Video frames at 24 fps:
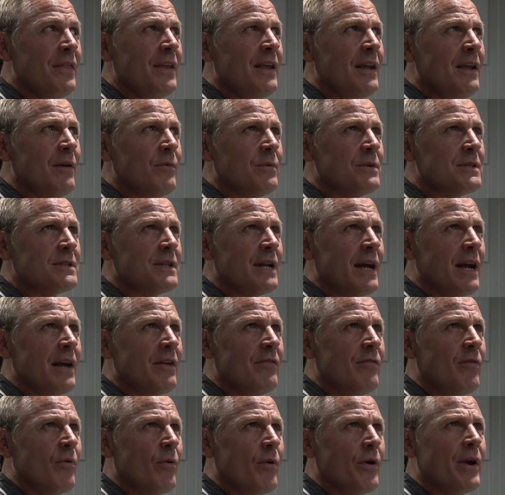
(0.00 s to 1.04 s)
I think it was
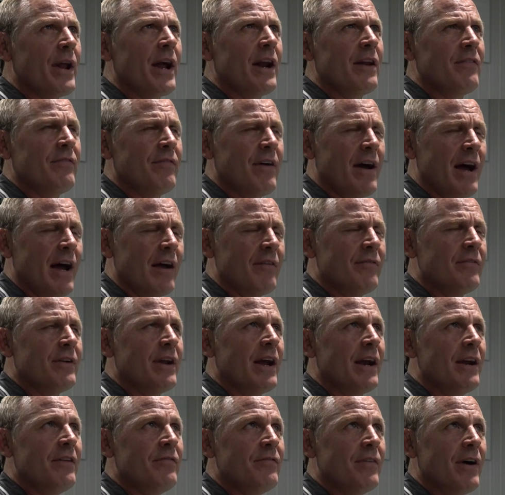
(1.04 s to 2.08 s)
95.
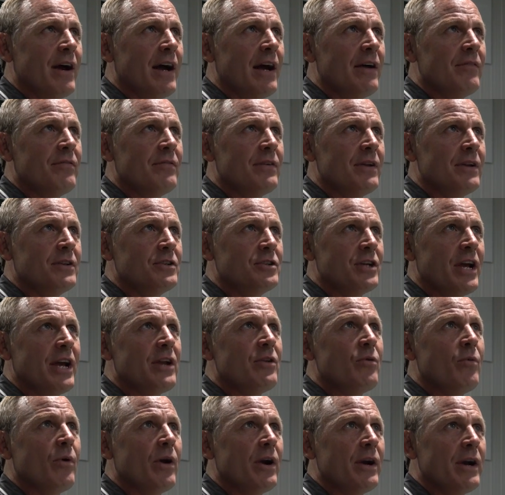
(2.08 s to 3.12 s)
95, in
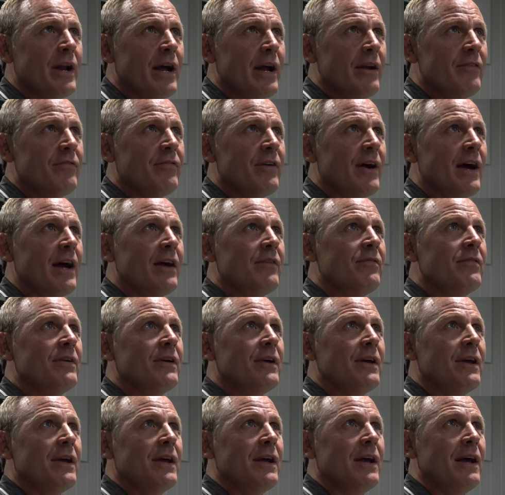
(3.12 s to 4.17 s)
January
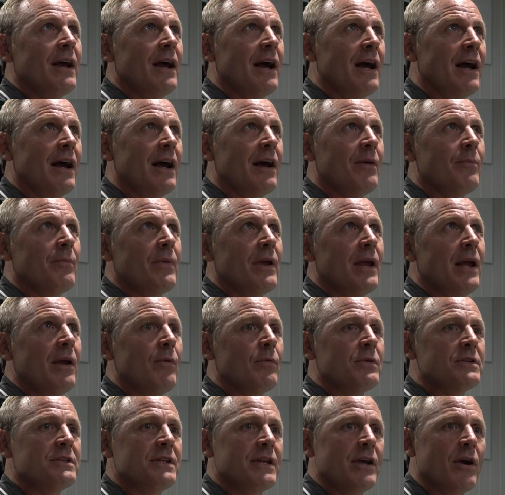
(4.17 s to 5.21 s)
95,
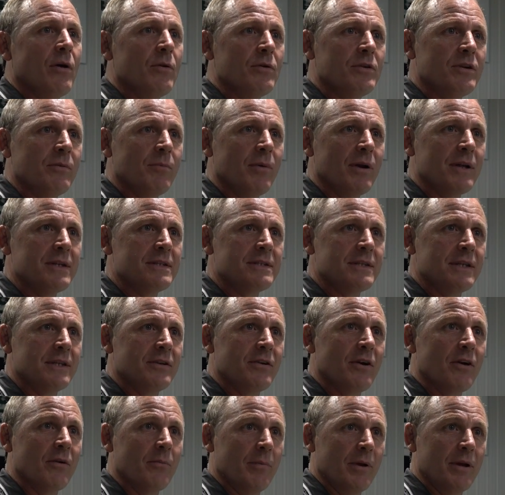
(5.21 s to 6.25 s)
it was the Ode to
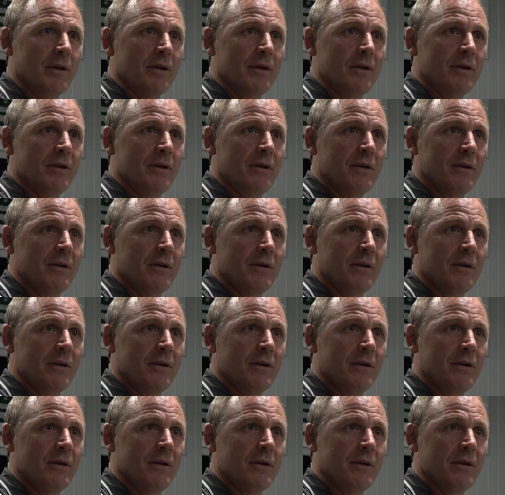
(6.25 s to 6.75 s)
Tbilisi tournament.